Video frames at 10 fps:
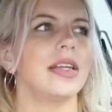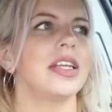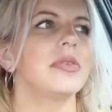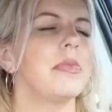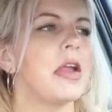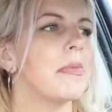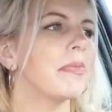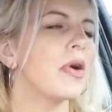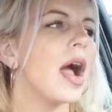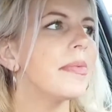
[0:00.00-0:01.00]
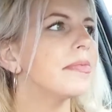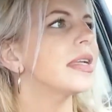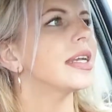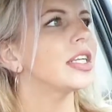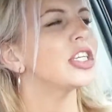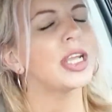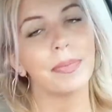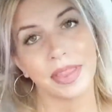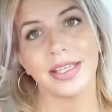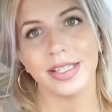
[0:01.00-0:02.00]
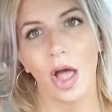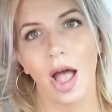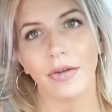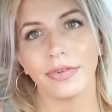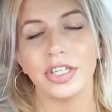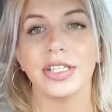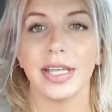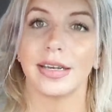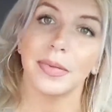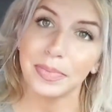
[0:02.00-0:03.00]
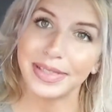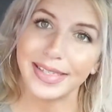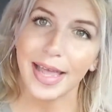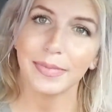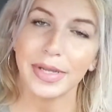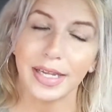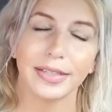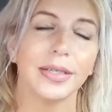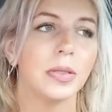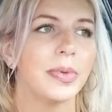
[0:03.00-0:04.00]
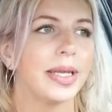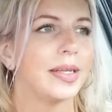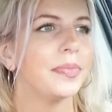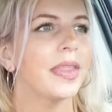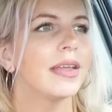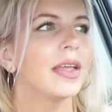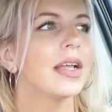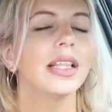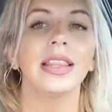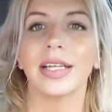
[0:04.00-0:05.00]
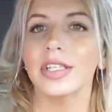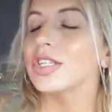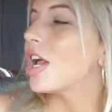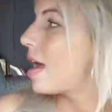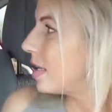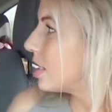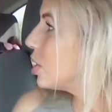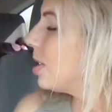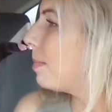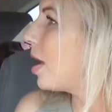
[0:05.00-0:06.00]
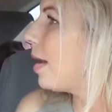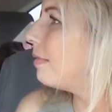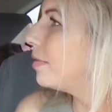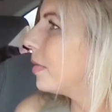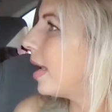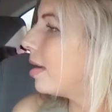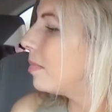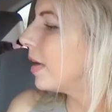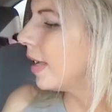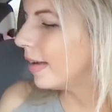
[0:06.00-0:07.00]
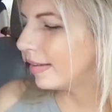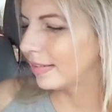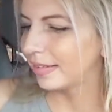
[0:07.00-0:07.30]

And you're probably going to chip this off, which is going to upset me a little bit. Let's not chip it off, okay, Bria?